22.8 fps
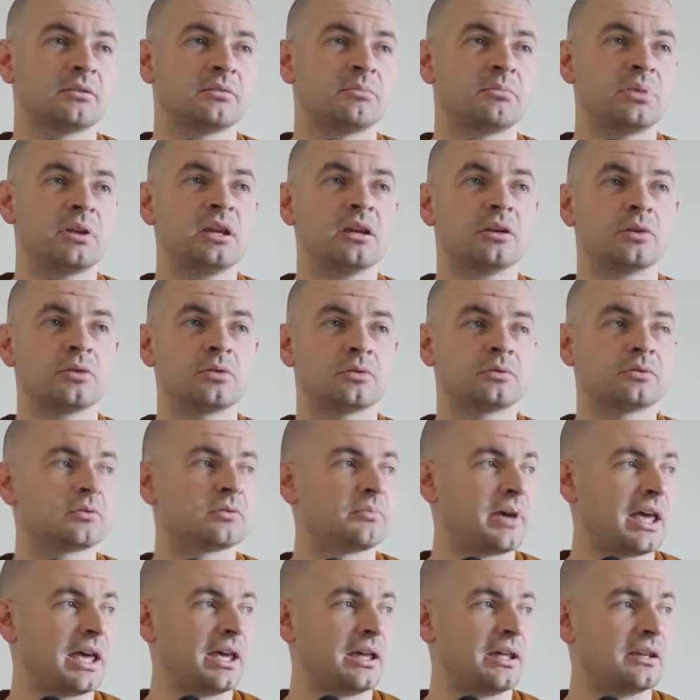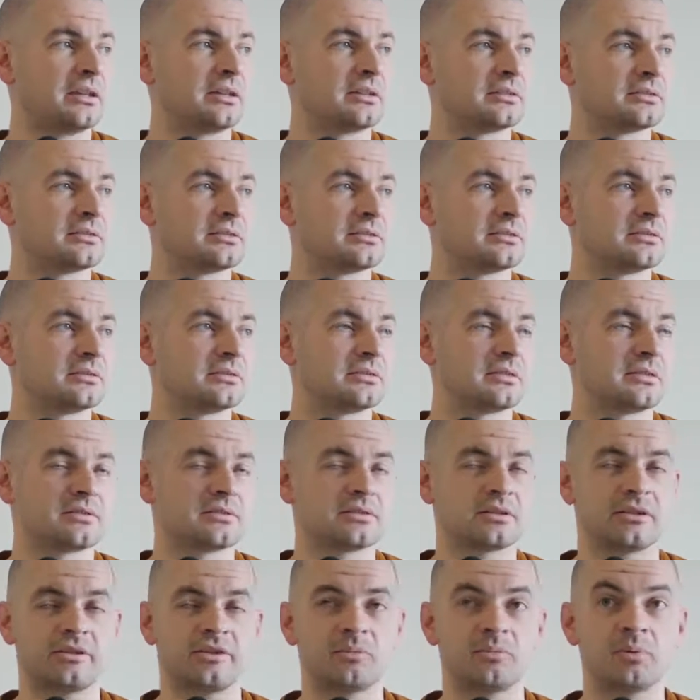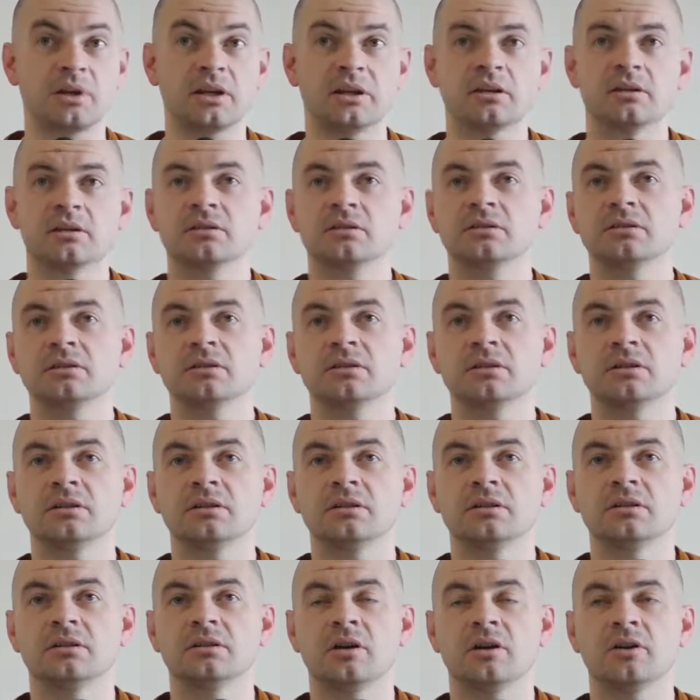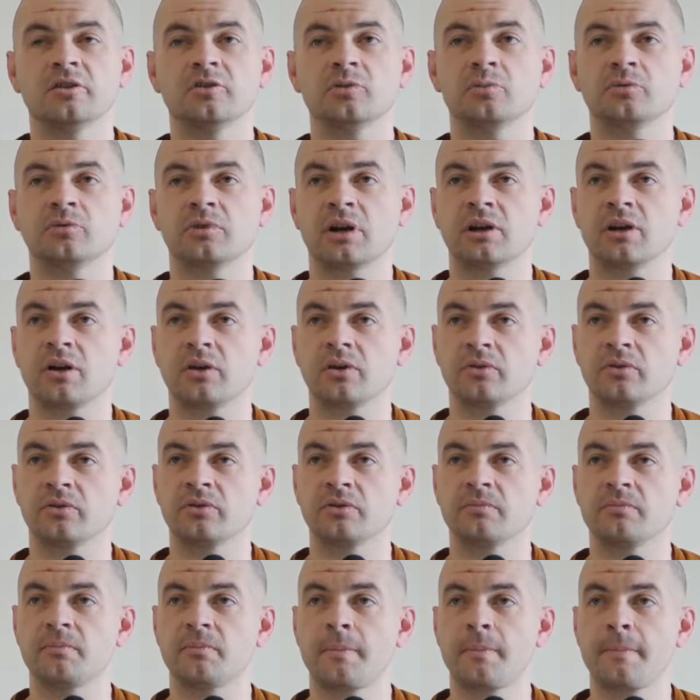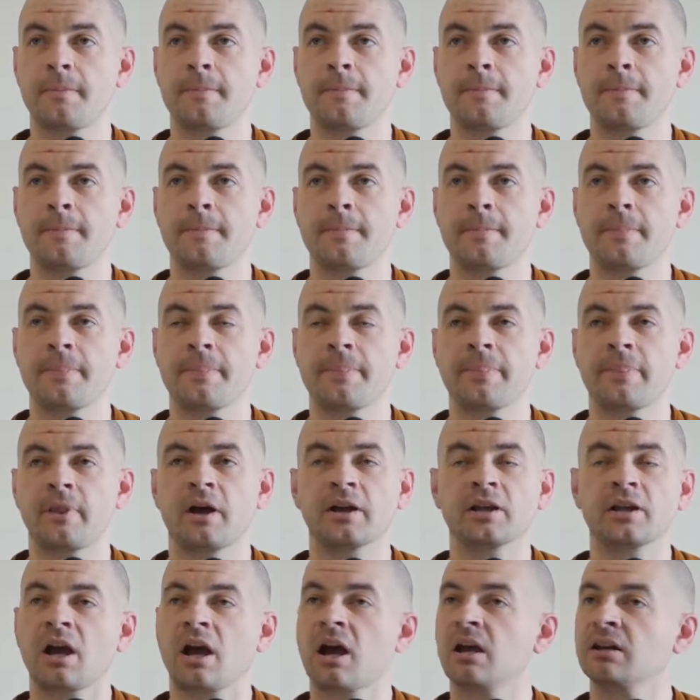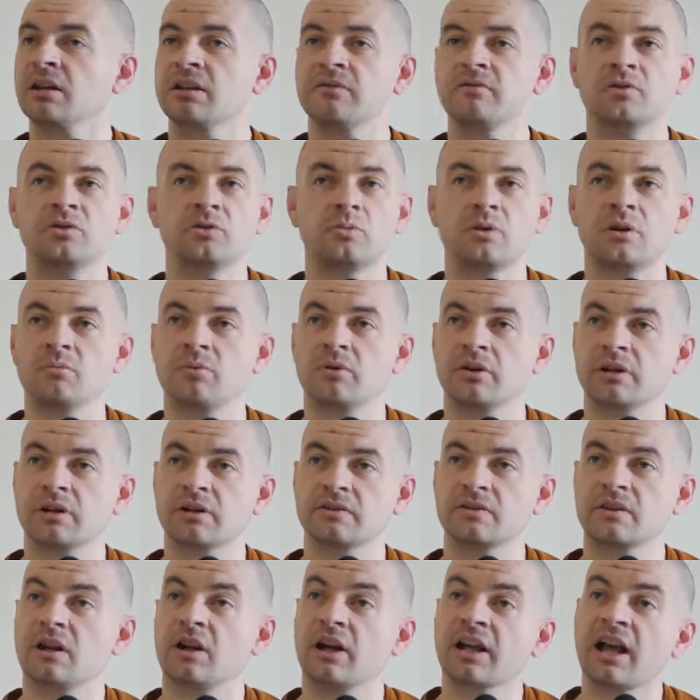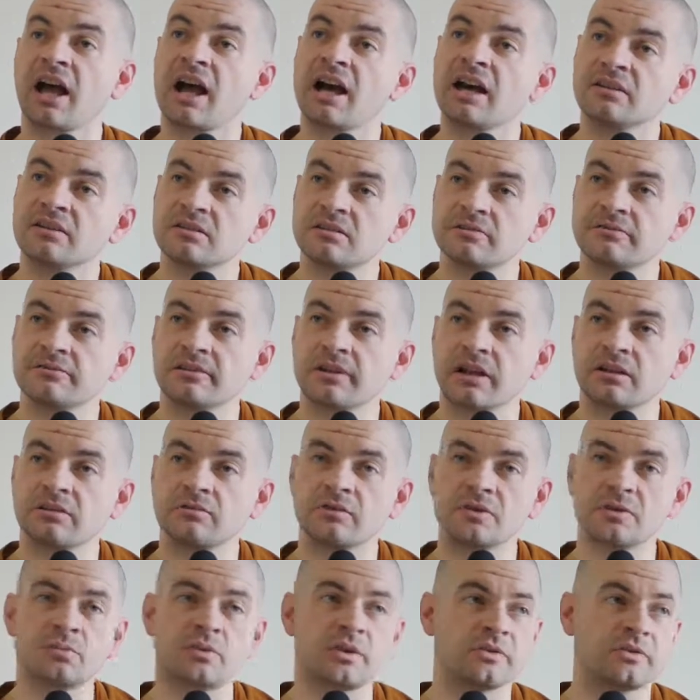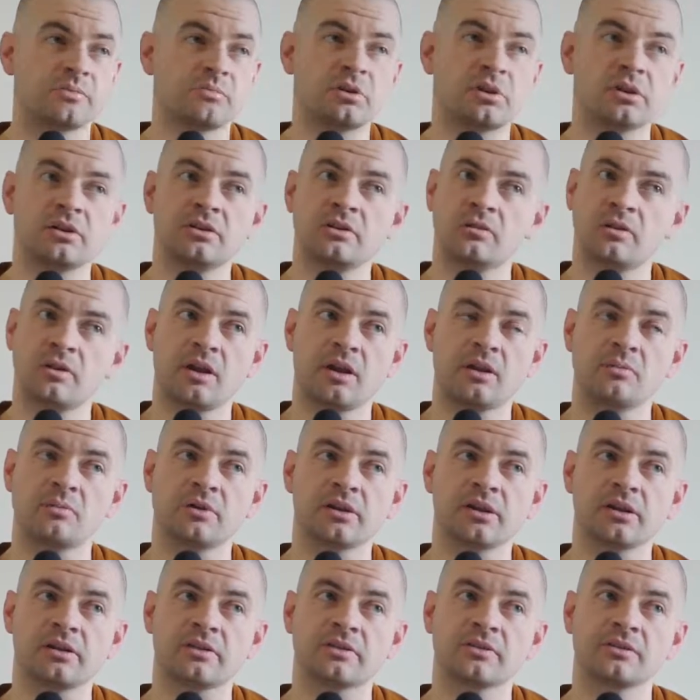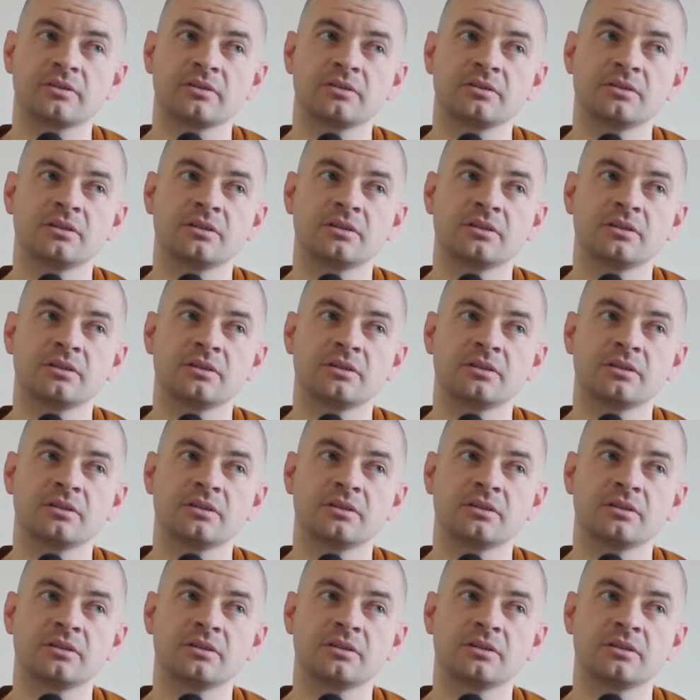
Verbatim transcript: be it good or bad, so to speak, wholesome or unwholesome. I can't give it to anybody else, and I can't deflect responsibility to anybody else.